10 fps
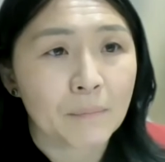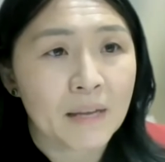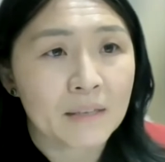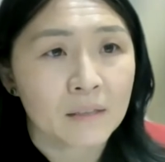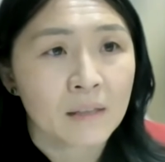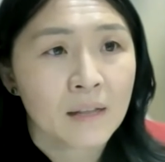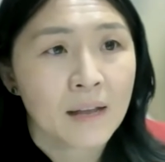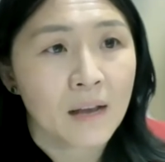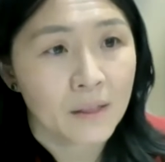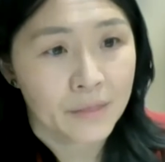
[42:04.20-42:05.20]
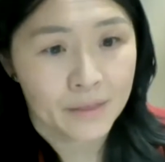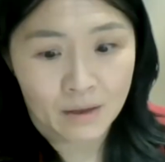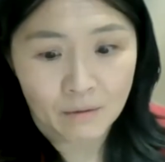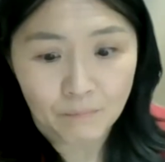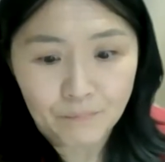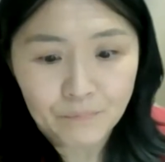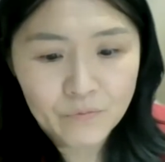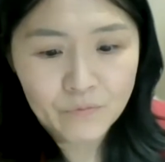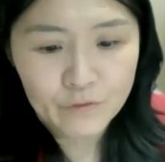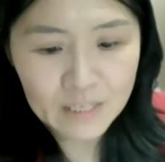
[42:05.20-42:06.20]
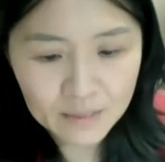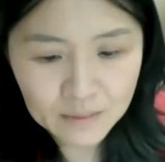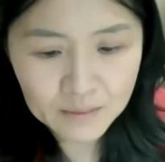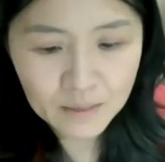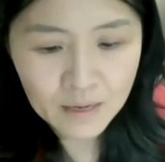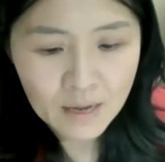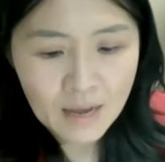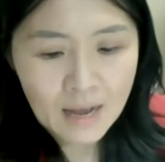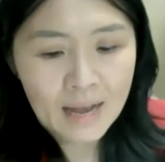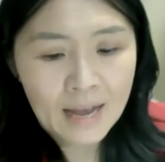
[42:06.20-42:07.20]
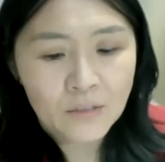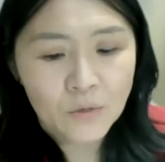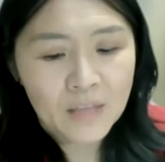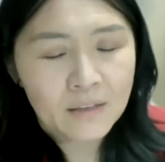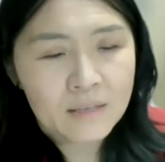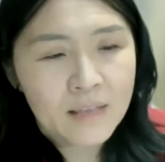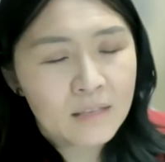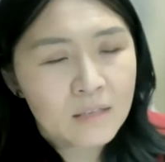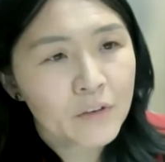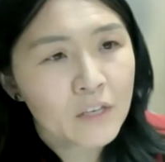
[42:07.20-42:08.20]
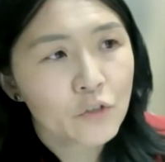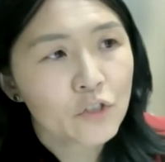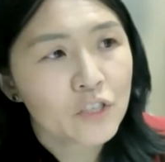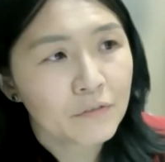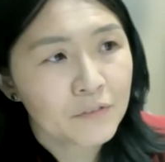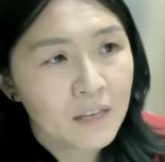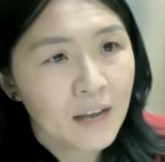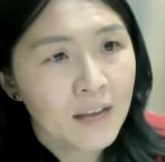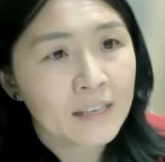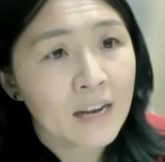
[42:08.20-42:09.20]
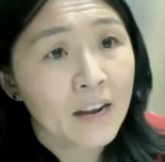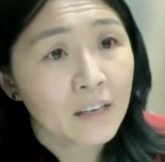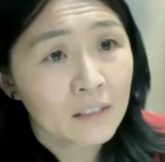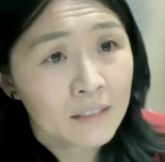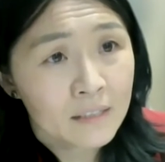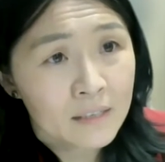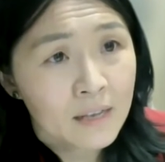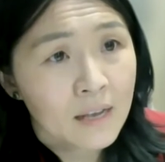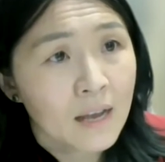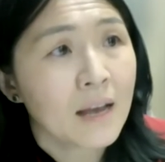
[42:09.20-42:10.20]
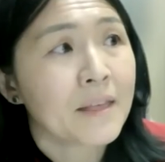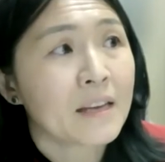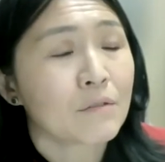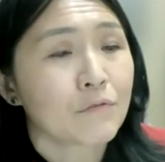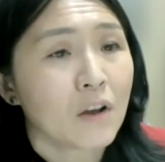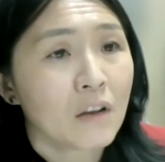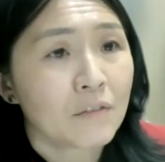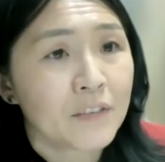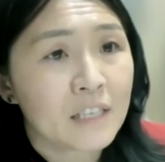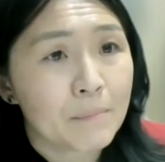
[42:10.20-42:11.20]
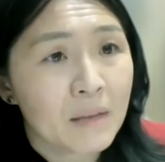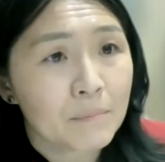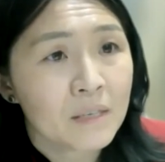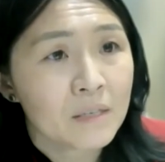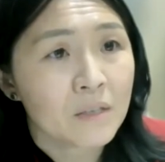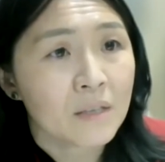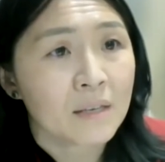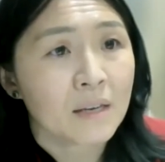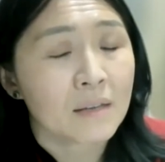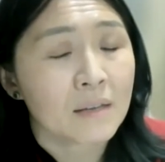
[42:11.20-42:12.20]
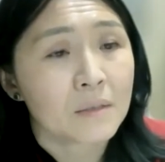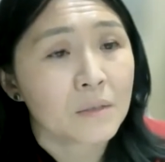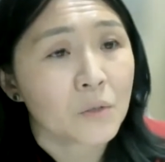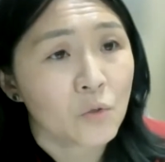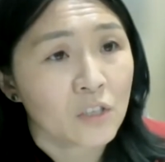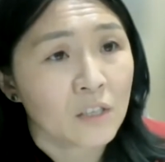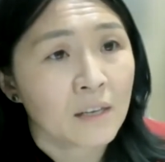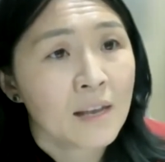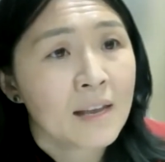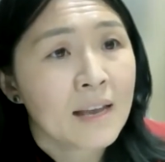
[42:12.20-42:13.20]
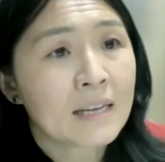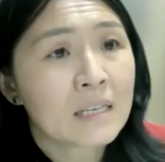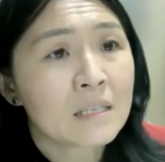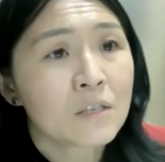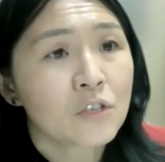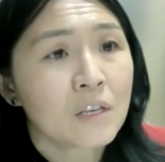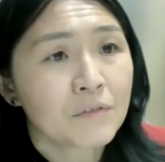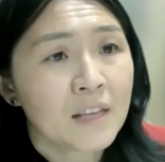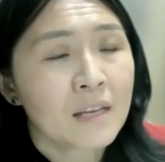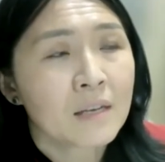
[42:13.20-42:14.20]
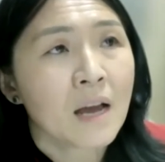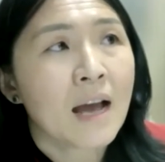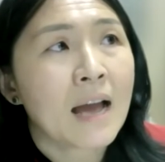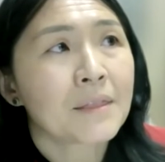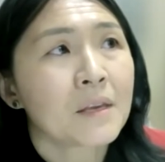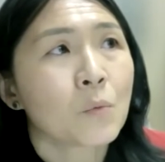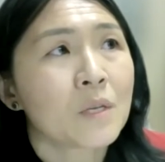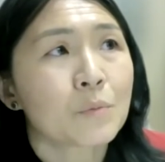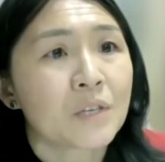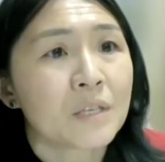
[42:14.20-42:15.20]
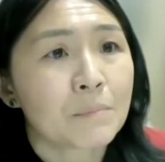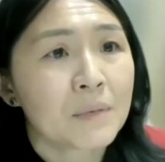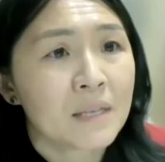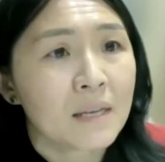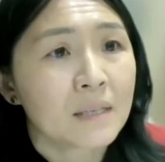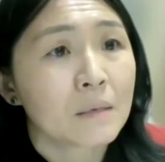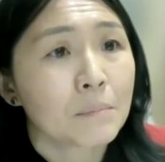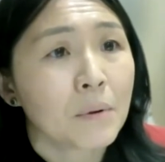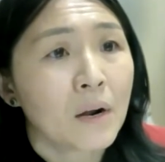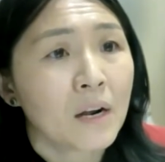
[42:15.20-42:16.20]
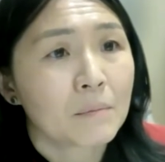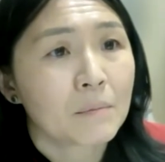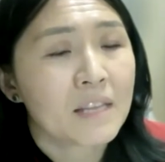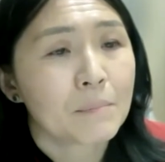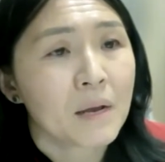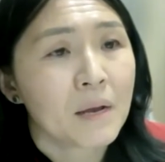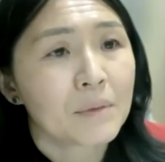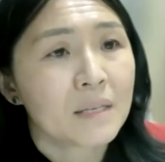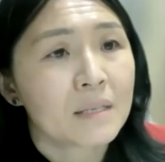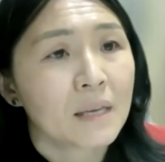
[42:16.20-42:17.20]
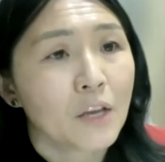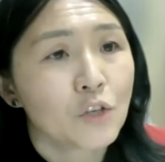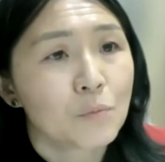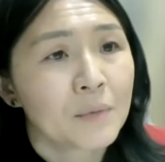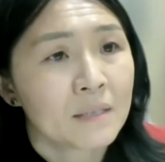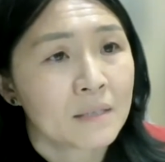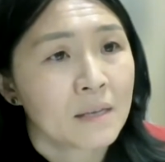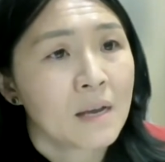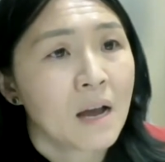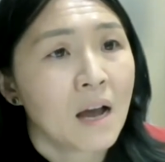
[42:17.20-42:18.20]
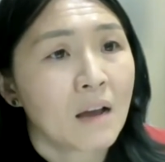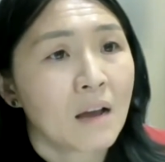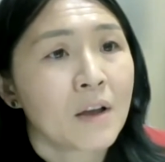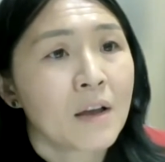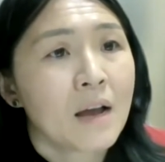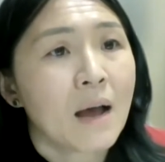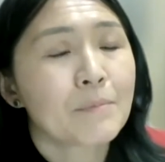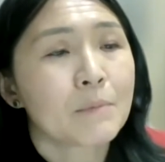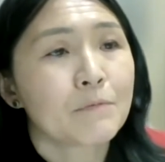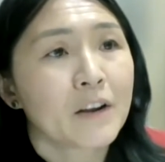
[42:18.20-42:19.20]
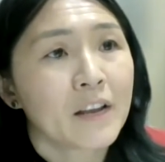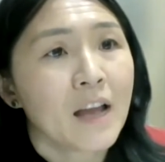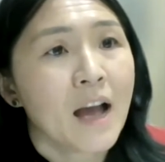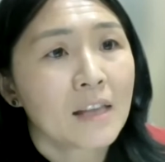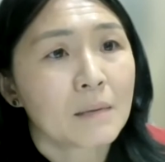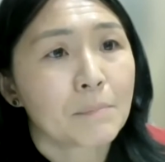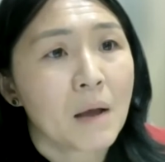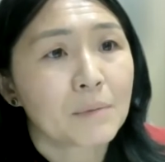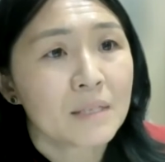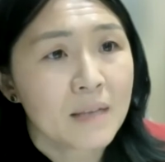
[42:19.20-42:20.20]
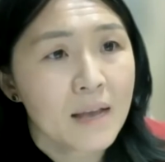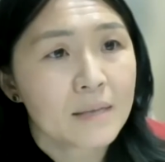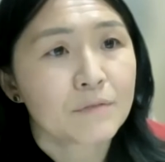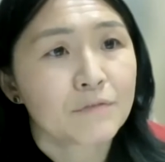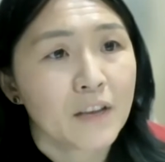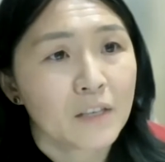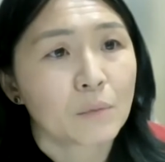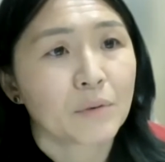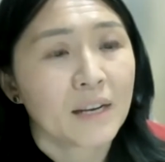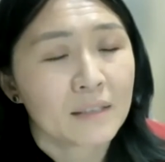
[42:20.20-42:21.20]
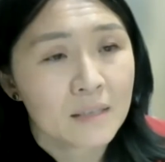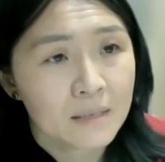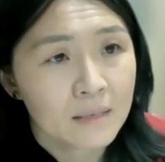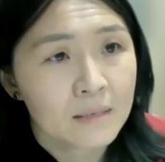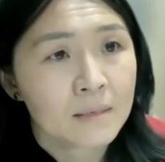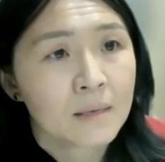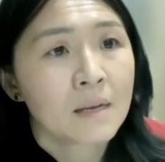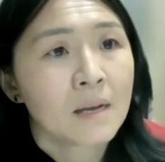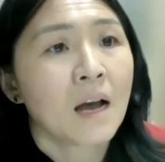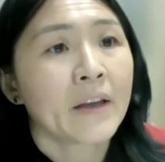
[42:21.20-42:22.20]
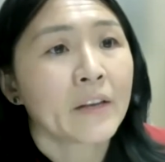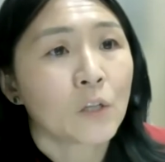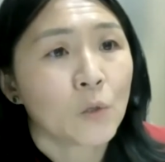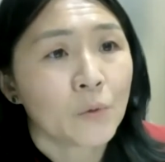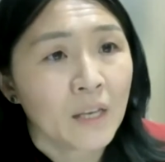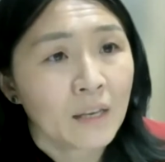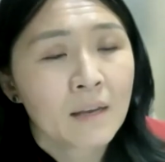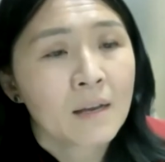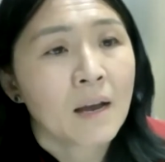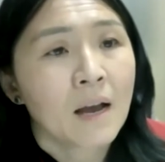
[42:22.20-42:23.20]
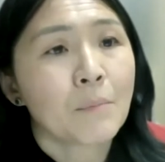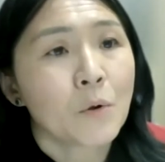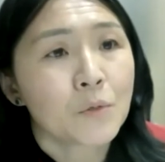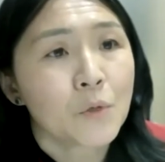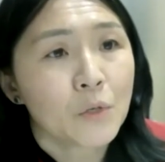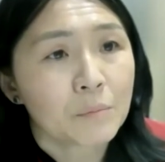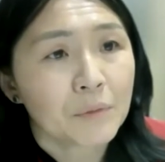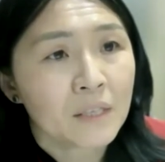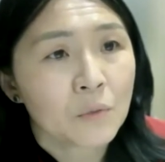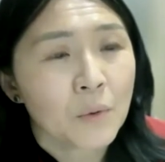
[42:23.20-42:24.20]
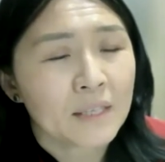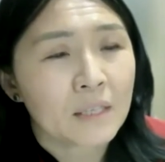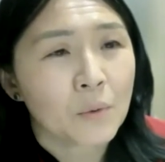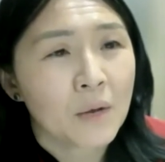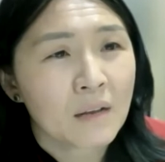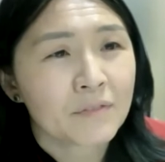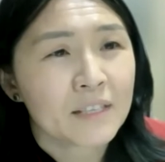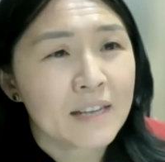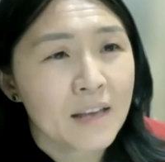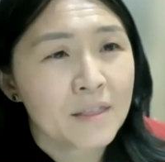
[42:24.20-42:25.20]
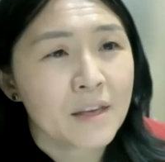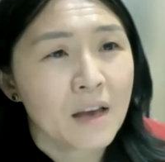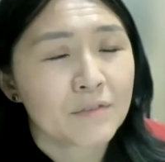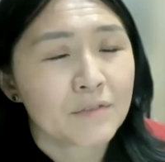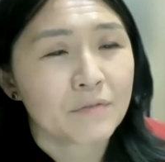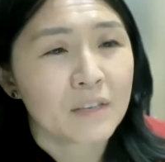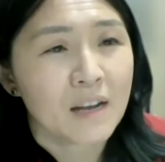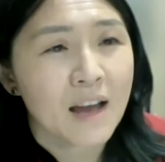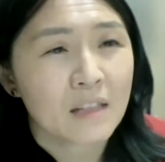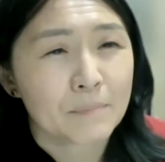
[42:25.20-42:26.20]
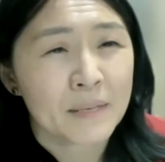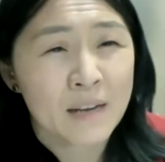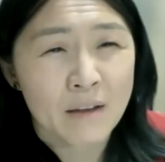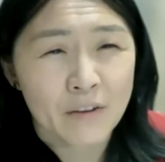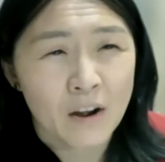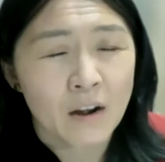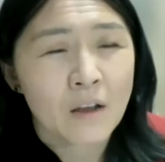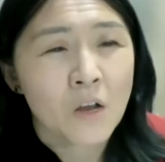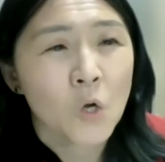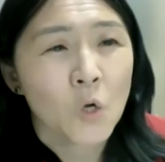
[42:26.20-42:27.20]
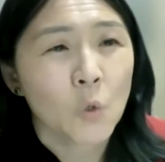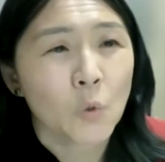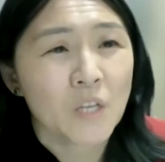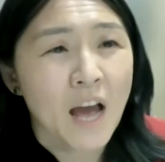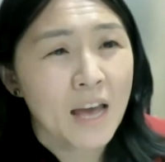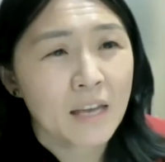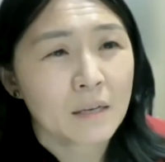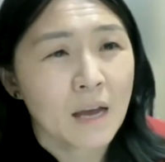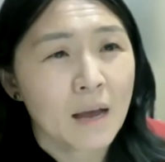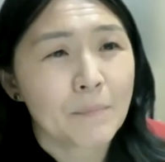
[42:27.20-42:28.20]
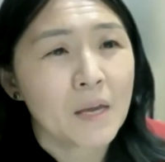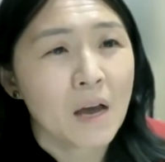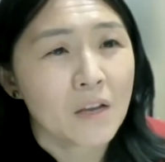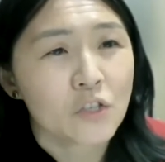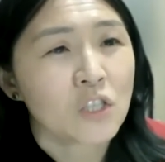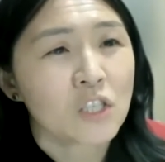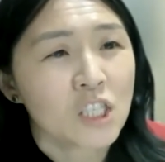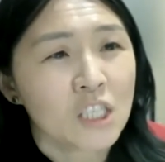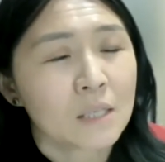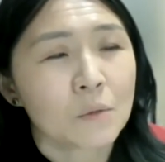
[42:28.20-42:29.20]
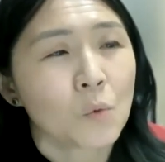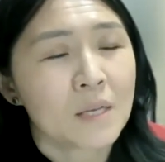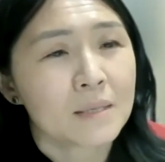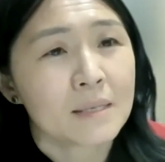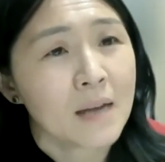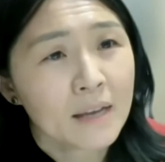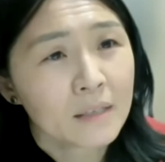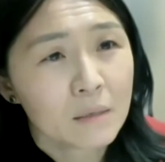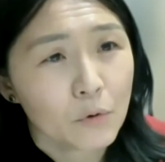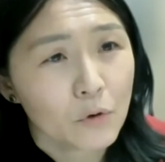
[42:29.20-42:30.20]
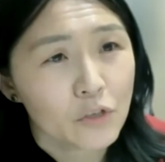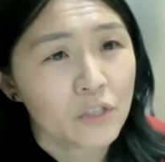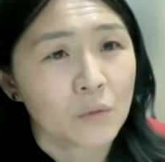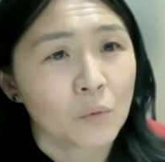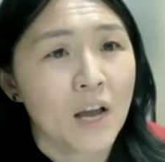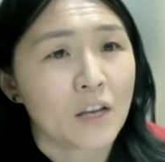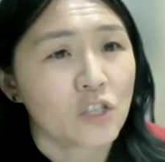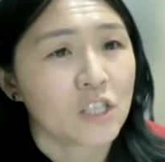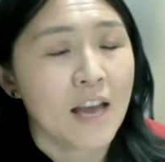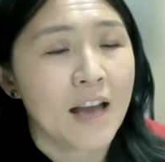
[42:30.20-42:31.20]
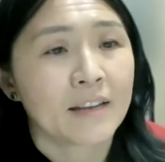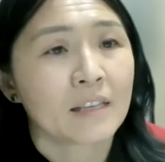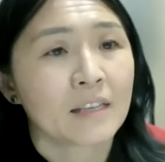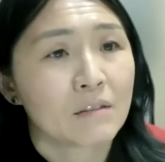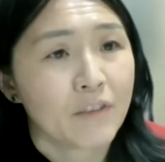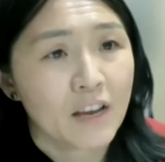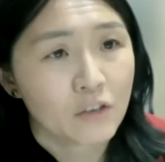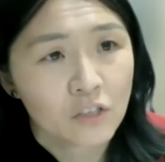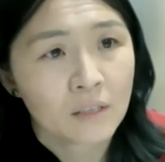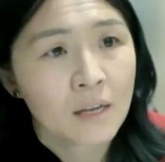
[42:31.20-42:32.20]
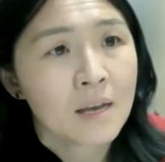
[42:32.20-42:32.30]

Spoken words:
mental health reasons. And so that's a real shift in Ireland that involved an amendment to the Constitution. And it's a shift that I think was precipitated in part by the public's engagement of some very highly publicized fatal pregnancies, including most notably in 2012, the death of Savita Halappanavar, who died because she was denied an abortion while she had an infection,